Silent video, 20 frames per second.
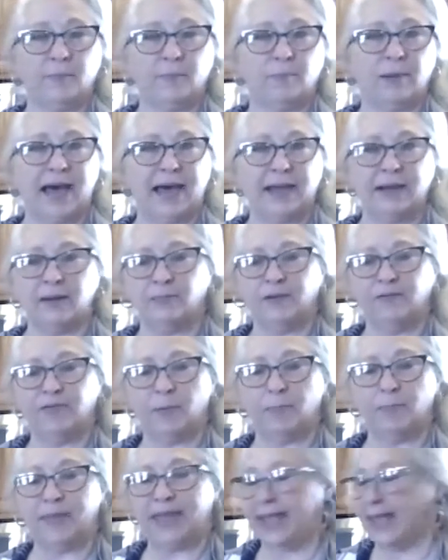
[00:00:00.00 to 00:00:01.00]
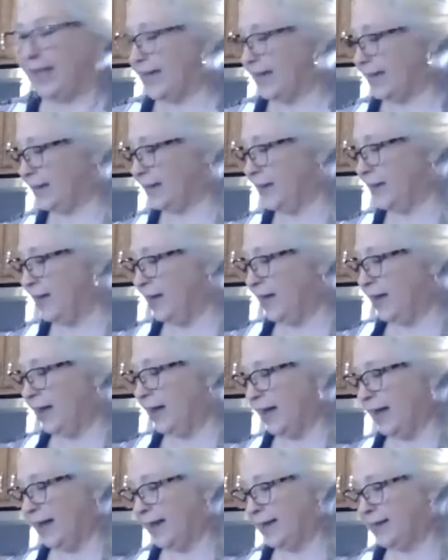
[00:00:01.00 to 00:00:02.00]
bottom of the pan,
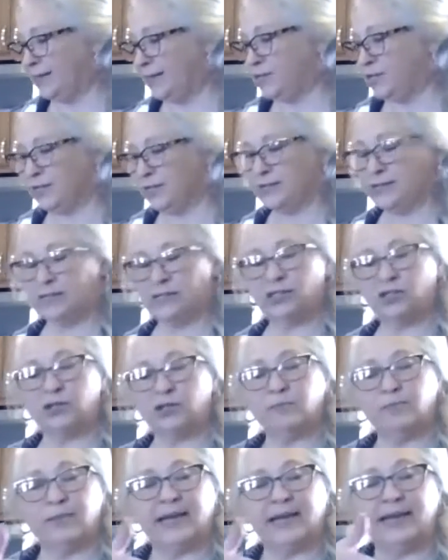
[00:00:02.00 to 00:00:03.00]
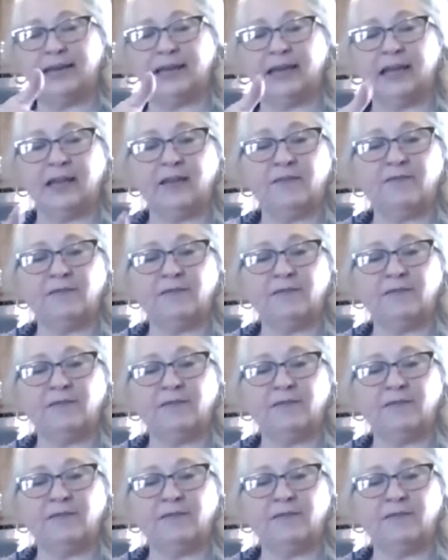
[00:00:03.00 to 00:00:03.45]
I just took my knife